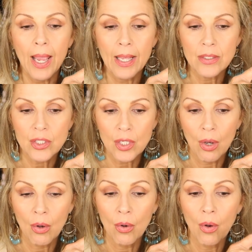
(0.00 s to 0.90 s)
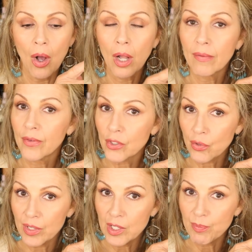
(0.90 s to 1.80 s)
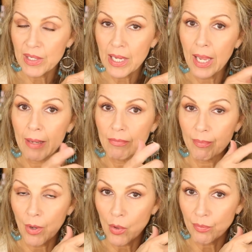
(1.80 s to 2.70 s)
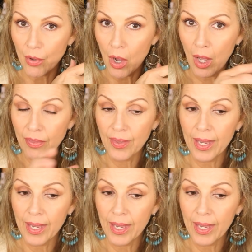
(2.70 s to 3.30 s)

And so all of their treats became the bone broth,